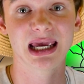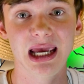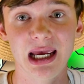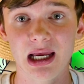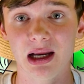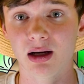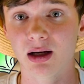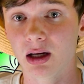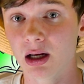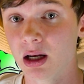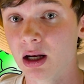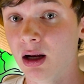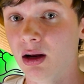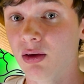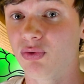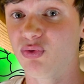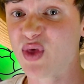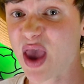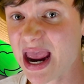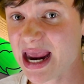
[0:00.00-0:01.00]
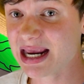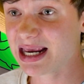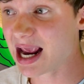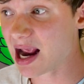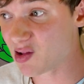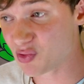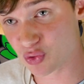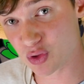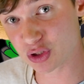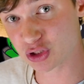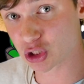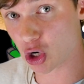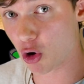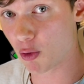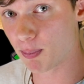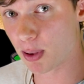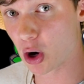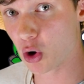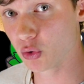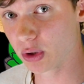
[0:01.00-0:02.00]
Kid, they get the Zoe
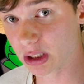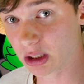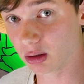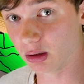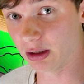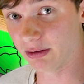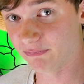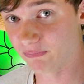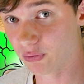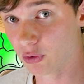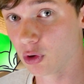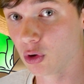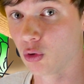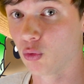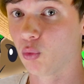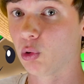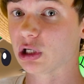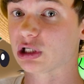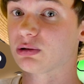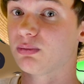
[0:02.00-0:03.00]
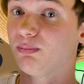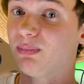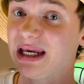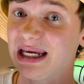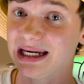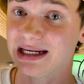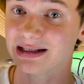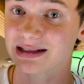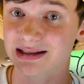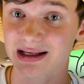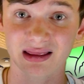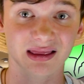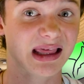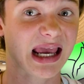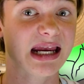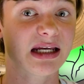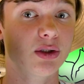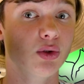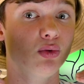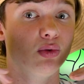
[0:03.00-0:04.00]
poneglyph, which means that they
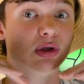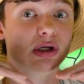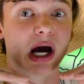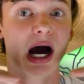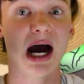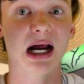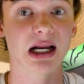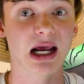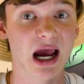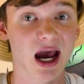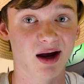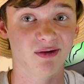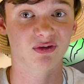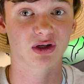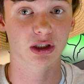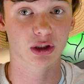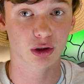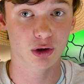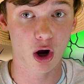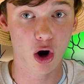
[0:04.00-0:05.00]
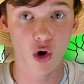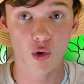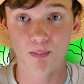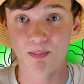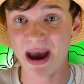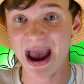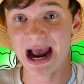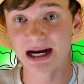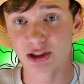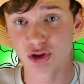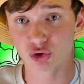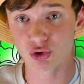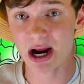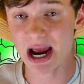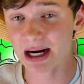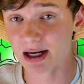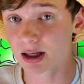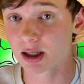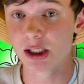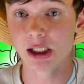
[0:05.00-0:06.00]
do not have to go backtrack
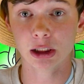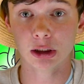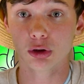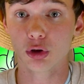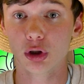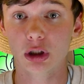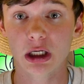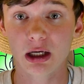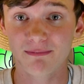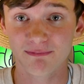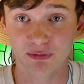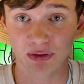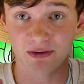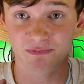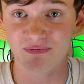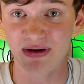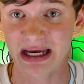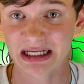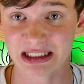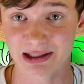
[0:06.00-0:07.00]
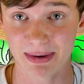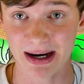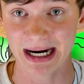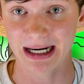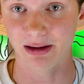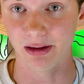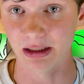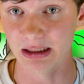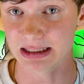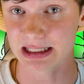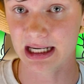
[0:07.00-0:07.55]
looking for the Phantom Island.